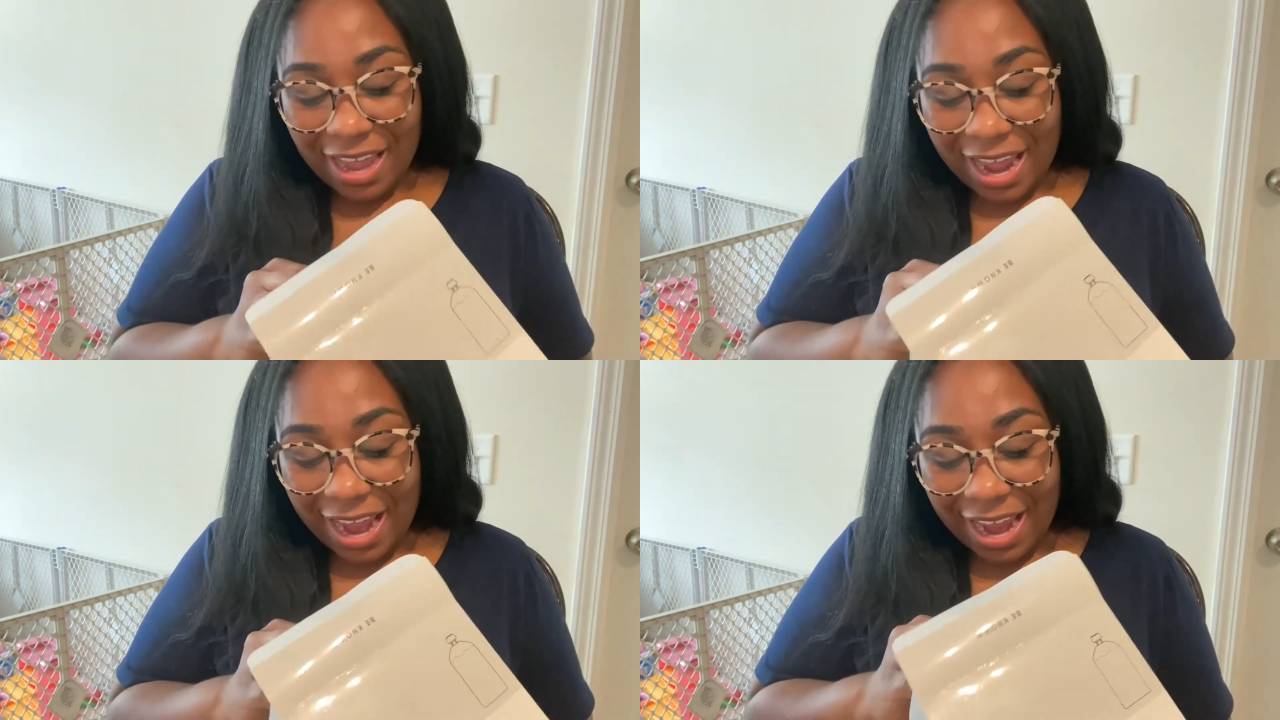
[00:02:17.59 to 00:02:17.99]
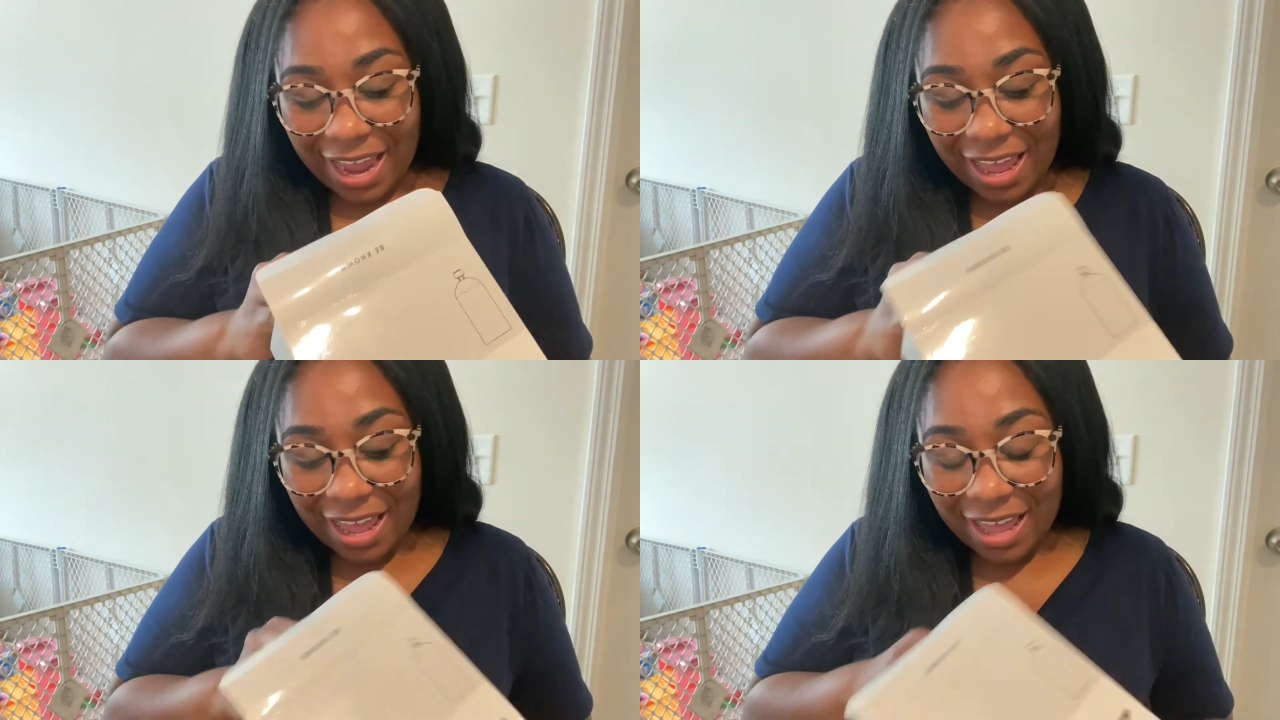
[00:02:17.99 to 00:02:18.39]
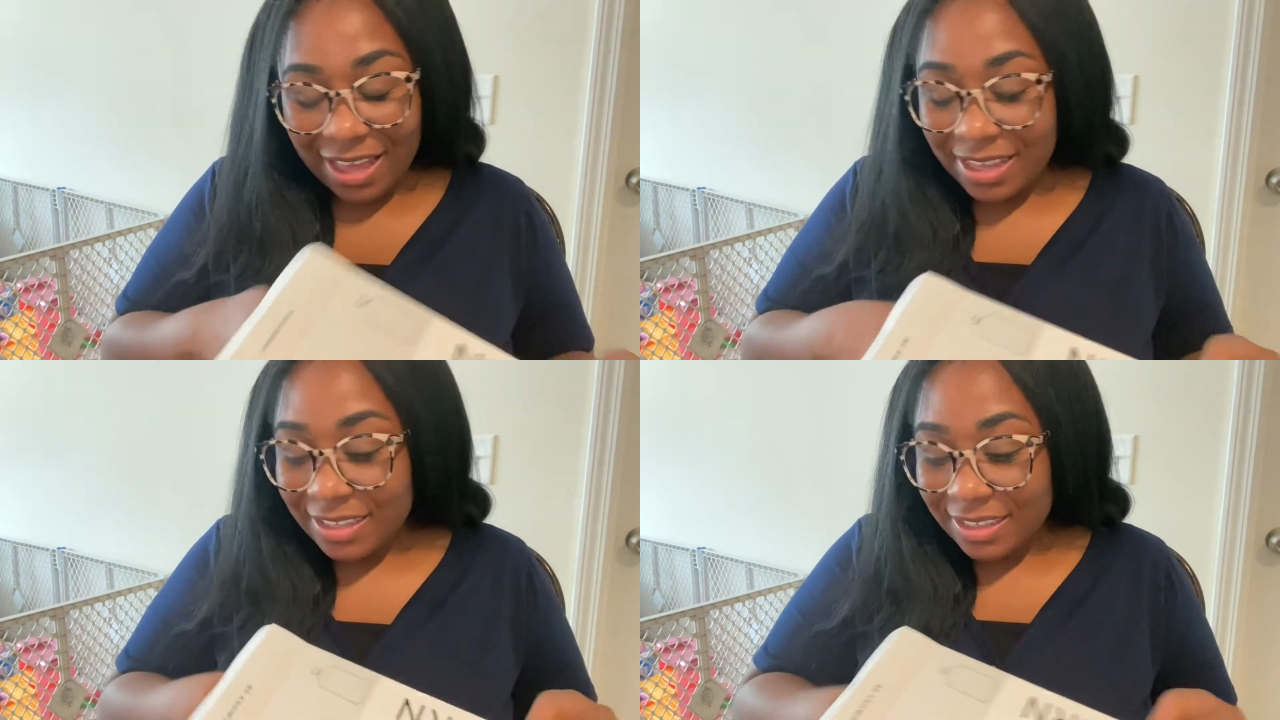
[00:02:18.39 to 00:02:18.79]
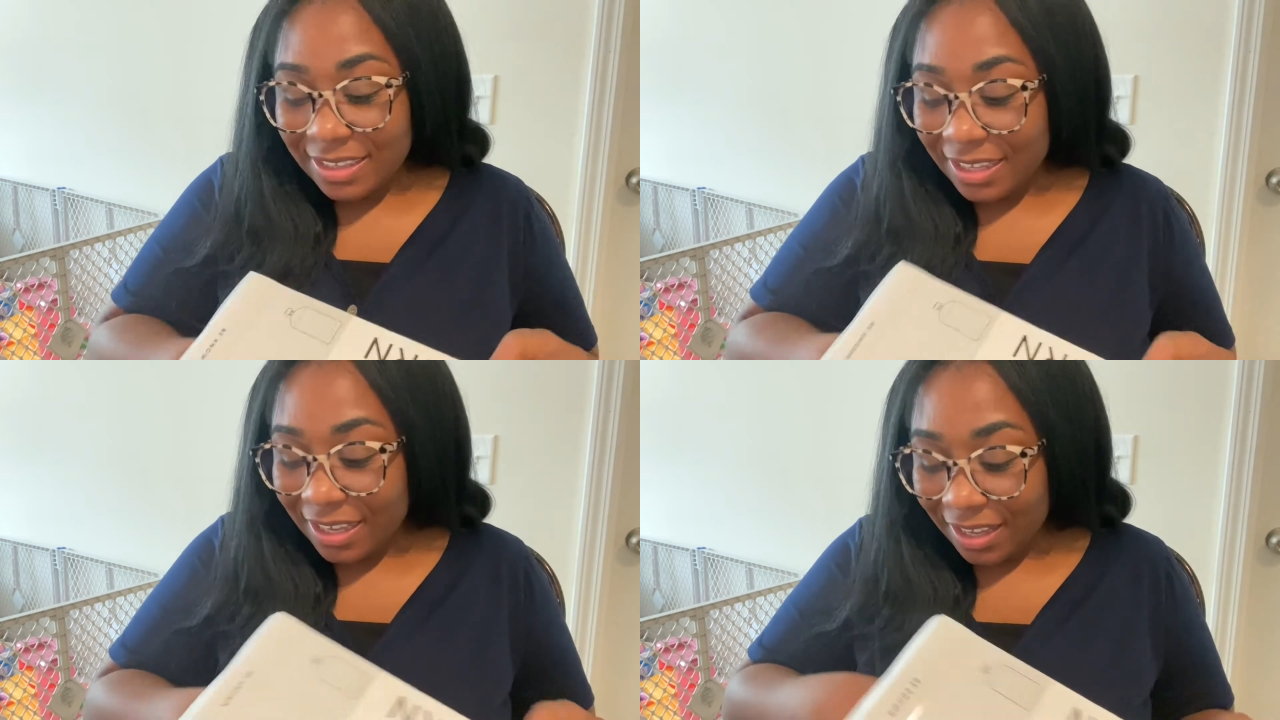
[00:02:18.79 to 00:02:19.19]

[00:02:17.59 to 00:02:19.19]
And